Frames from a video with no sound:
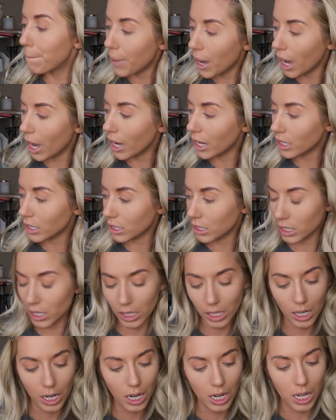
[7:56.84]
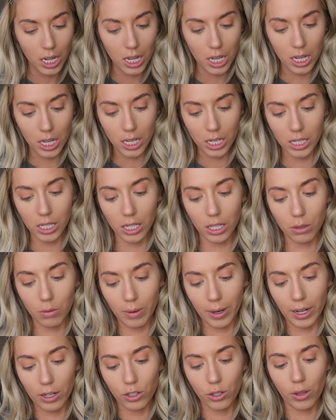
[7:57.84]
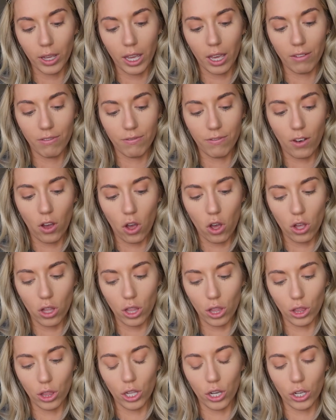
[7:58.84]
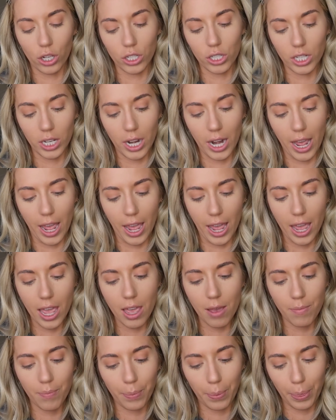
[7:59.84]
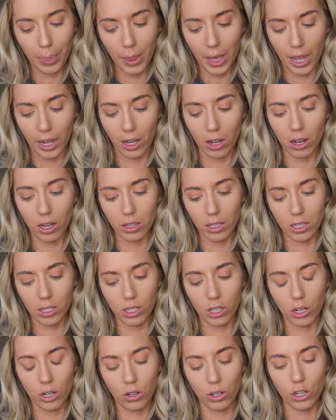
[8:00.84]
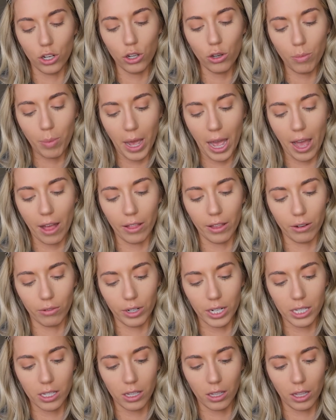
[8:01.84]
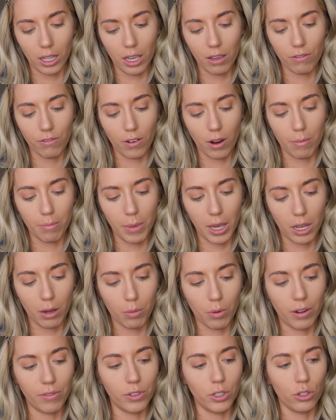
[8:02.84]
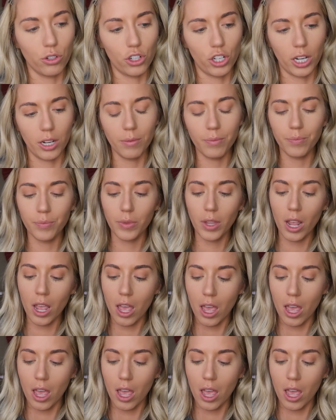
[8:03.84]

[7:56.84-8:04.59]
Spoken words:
But since we are doing a fall look today, I got this new palette recently from Makeup Revolution,